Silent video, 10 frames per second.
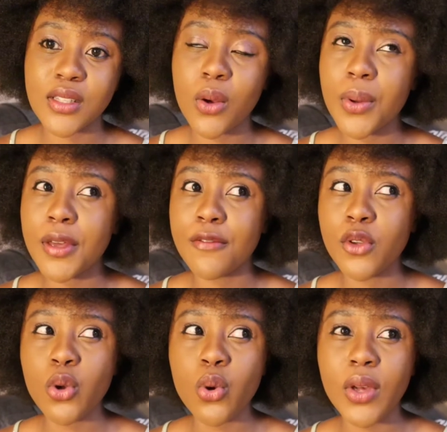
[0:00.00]
So if
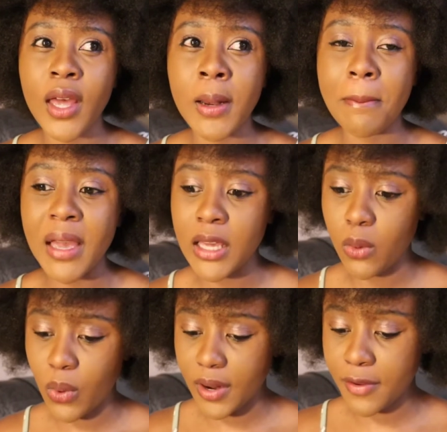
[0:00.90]
you can make
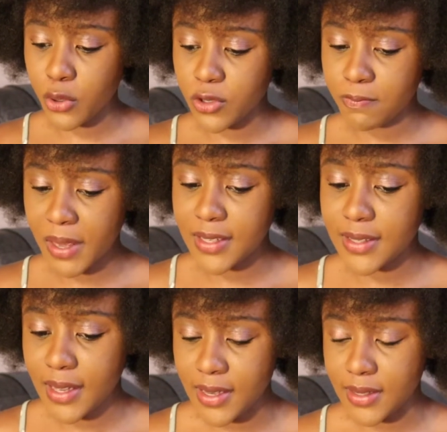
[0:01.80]
whatever your space
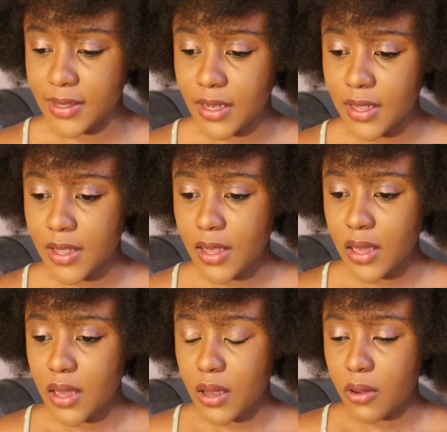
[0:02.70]
is
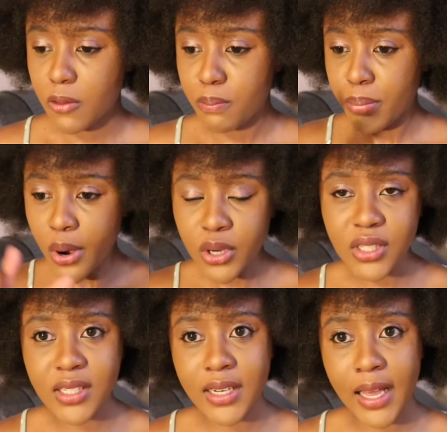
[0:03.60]

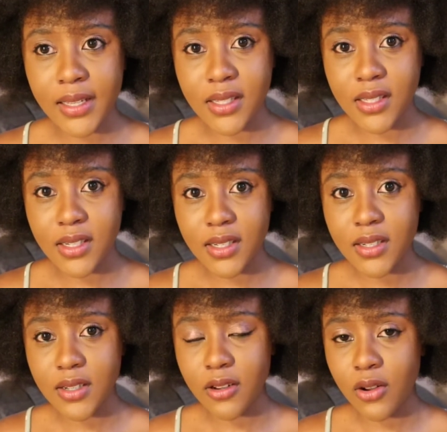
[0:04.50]
personalized
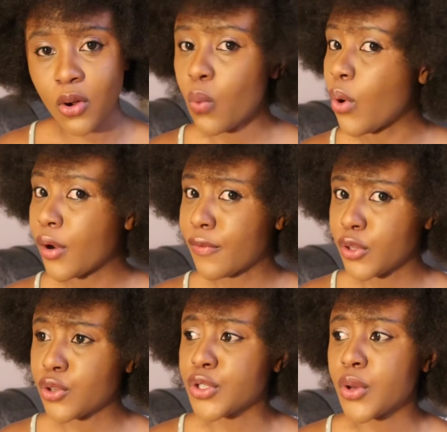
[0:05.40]
or work for
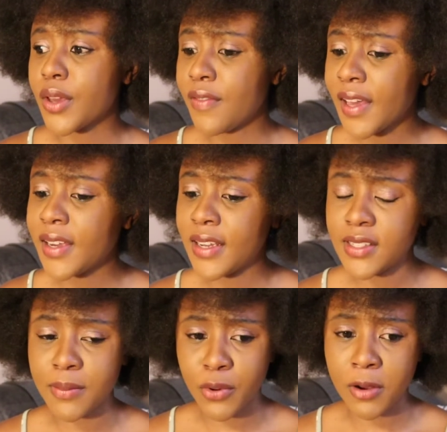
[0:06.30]
you. So if I can, let's
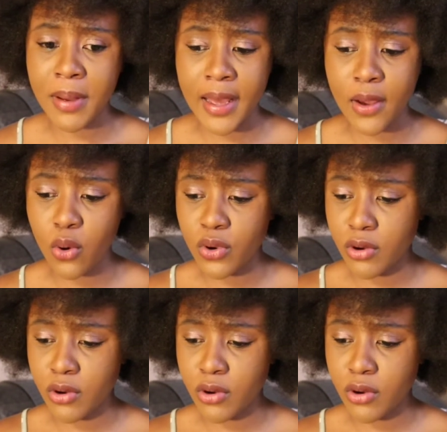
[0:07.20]
say, bring my own